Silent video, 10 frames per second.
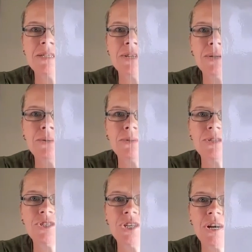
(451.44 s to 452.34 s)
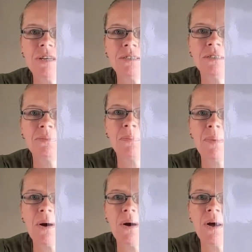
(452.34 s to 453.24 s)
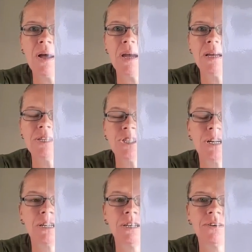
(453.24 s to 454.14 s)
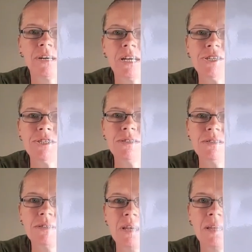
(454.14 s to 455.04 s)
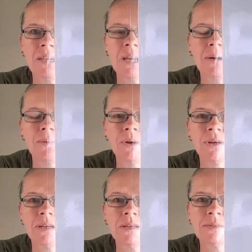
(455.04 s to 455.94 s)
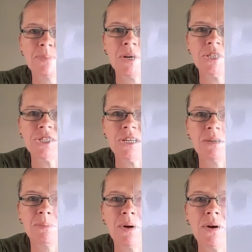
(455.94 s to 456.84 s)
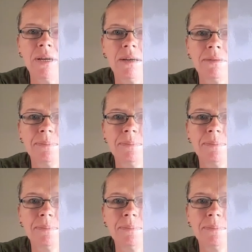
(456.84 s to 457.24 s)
Turtles, charted by Charting Creations, and the artwork is by Sheena Pike.